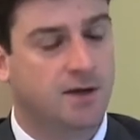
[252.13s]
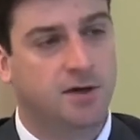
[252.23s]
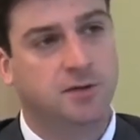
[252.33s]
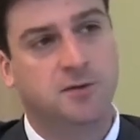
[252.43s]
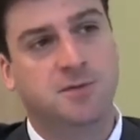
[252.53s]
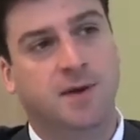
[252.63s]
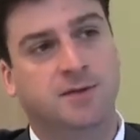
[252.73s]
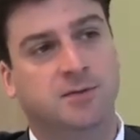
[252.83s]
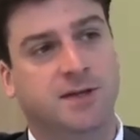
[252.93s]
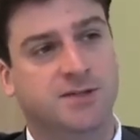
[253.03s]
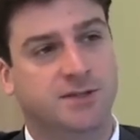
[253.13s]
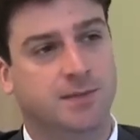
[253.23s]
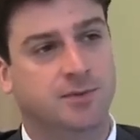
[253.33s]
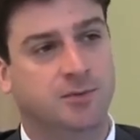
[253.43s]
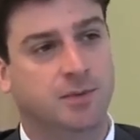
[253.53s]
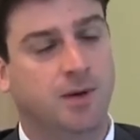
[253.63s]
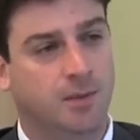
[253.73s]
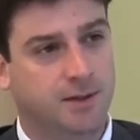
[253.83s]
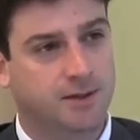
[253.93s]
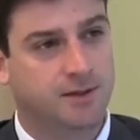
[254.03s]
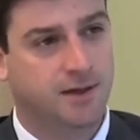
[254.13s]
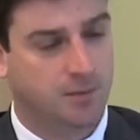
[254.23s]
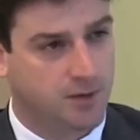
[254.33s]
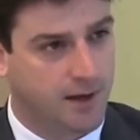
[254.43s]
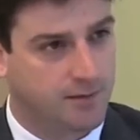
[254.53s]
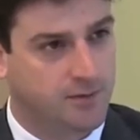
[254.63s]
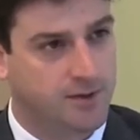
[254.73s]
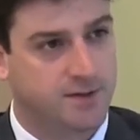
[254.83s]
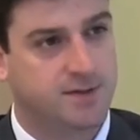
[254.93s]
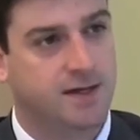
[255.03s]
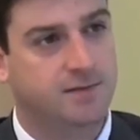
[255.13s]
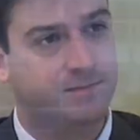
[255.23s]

Talk to us about the relationship between public and private real estate.